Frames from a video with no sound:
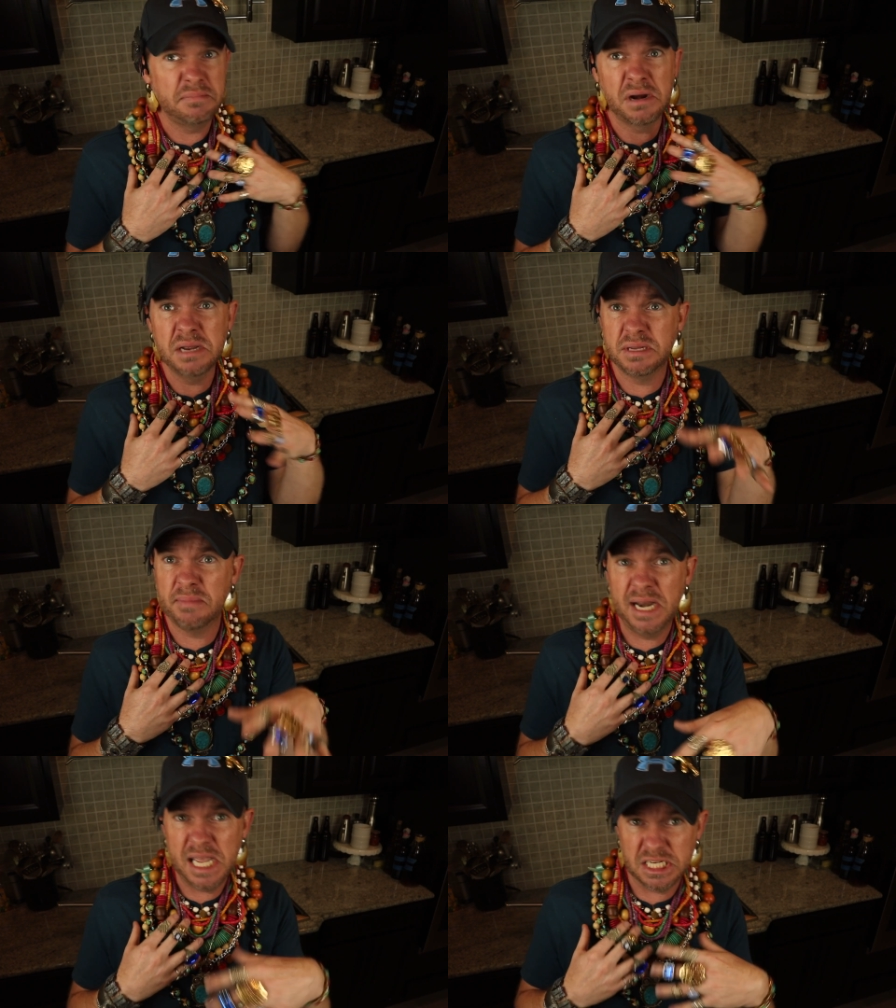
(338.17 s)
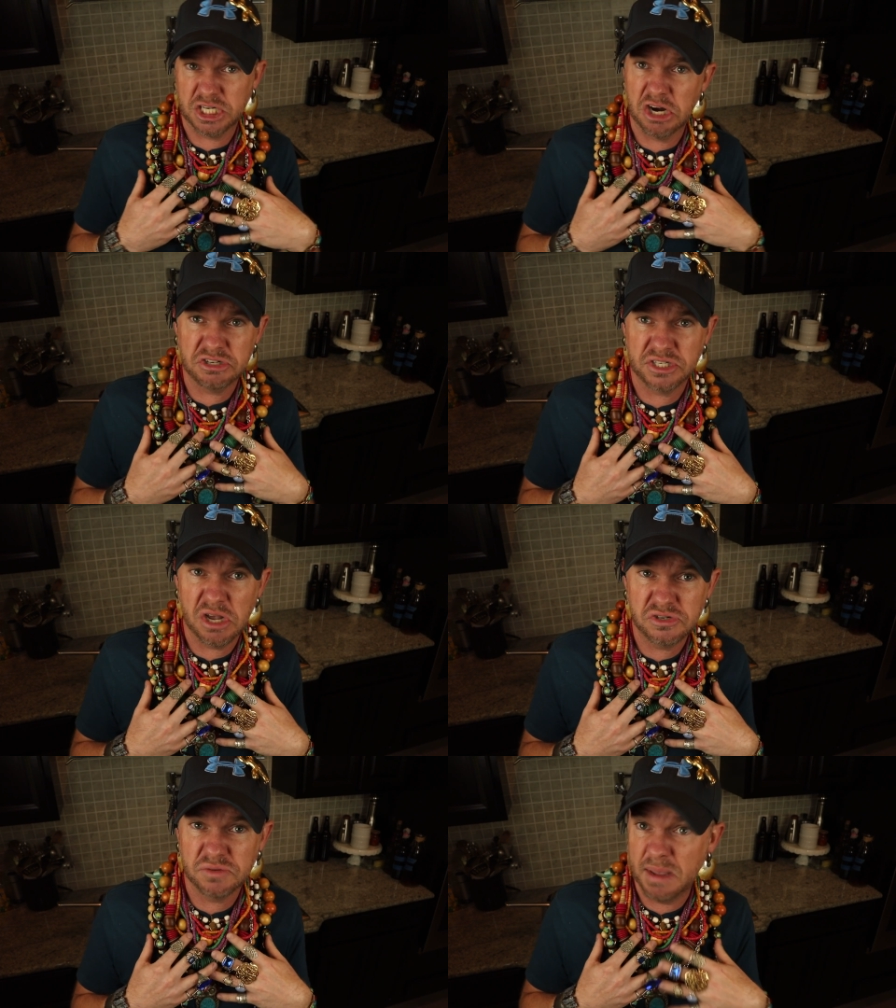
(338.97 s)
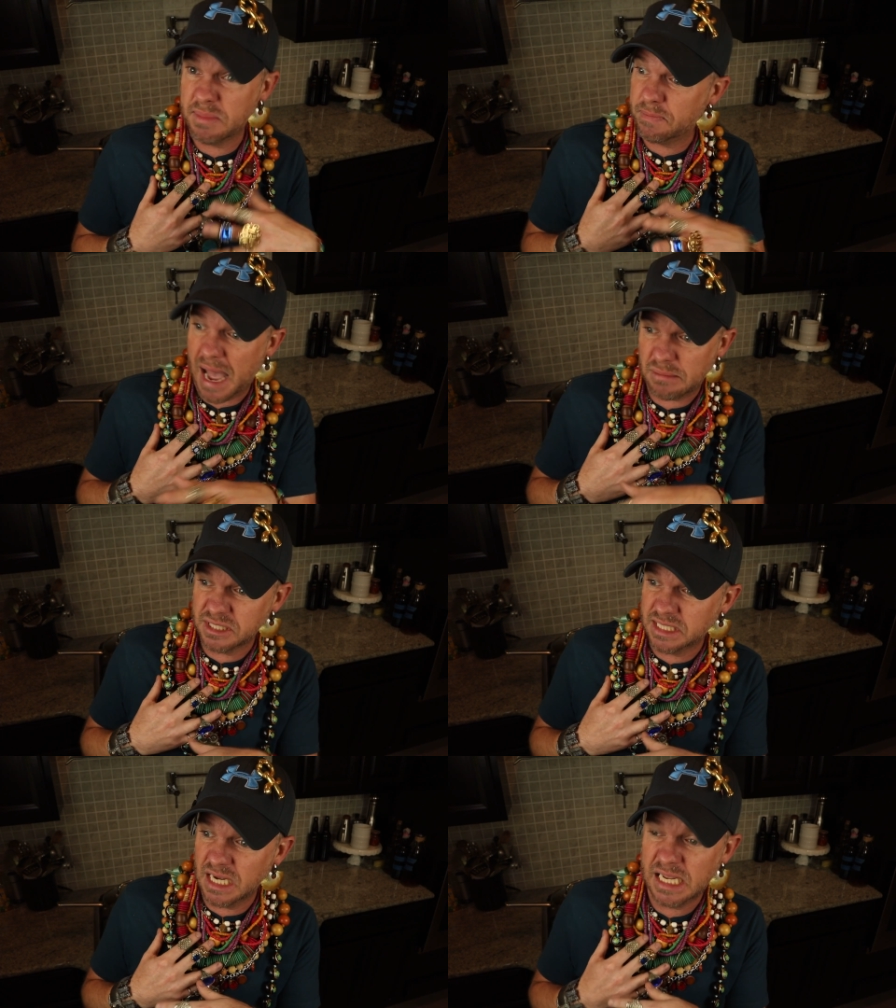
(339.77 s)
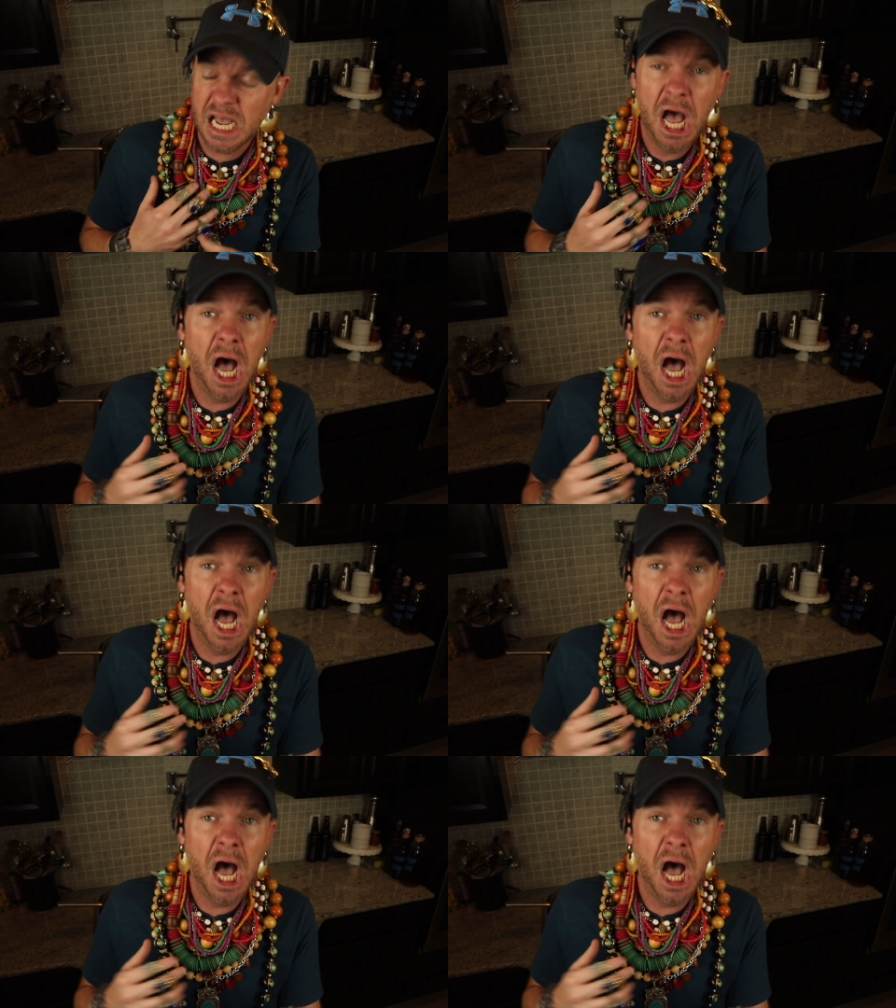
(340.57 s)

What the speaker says: and bring them to my next church social, maybe Bible study.